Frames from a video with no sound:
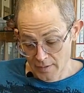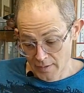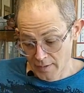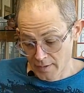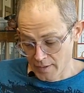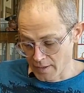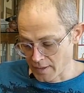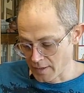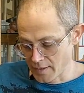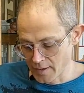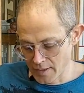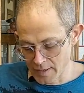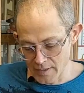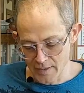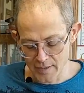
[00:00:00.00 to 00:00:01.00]
you know,
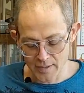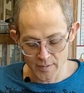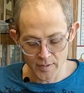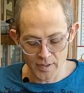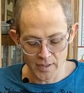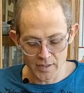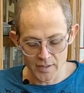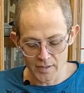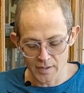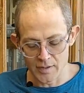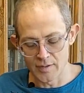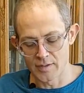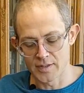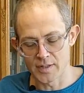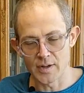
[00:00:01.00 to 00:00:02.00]
what are you going to do?
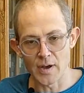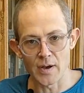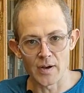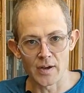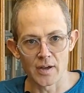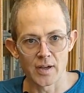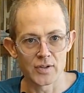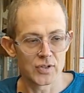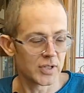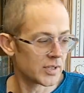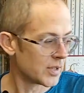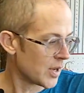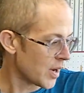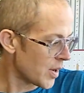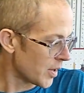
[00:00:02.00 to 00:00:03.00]
It's a dog. She's a
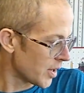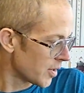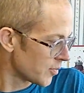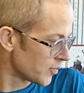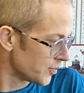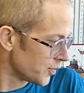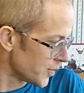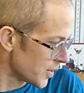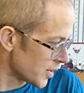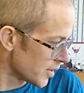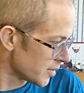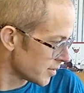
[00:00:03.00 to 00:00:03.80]
dog, so.